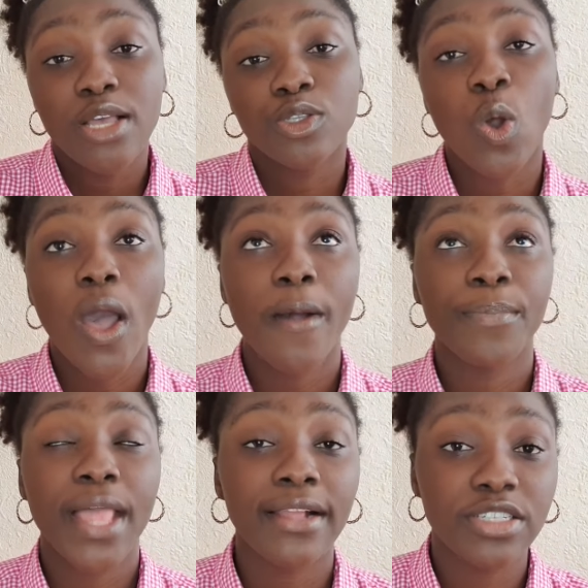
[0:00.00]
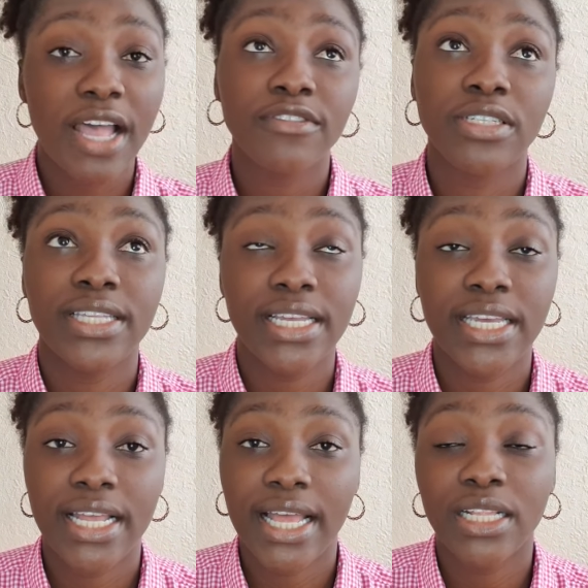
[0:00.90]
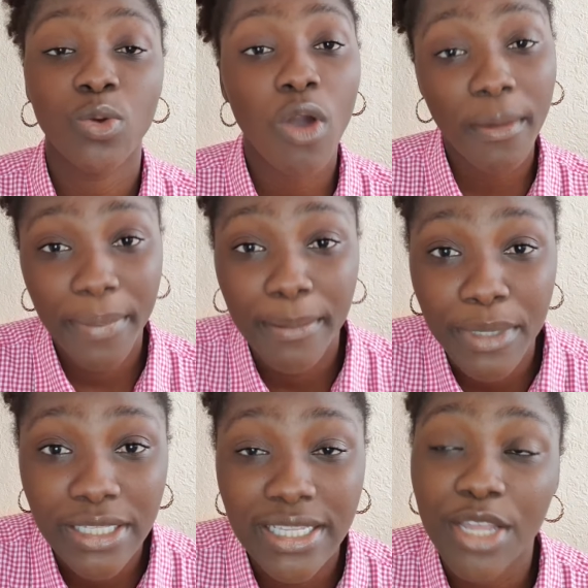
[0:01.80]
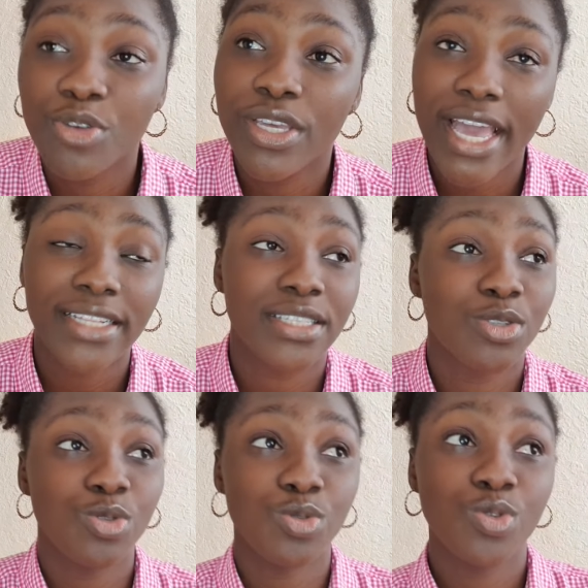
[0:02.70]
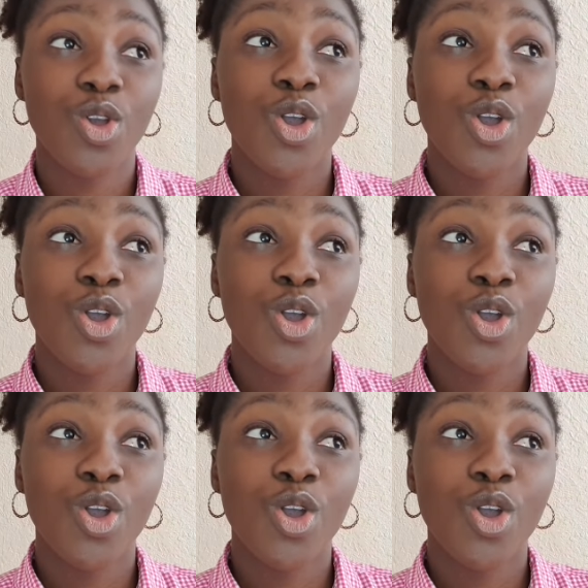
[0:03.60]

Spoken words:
So I just have to say here that the work permit that you get to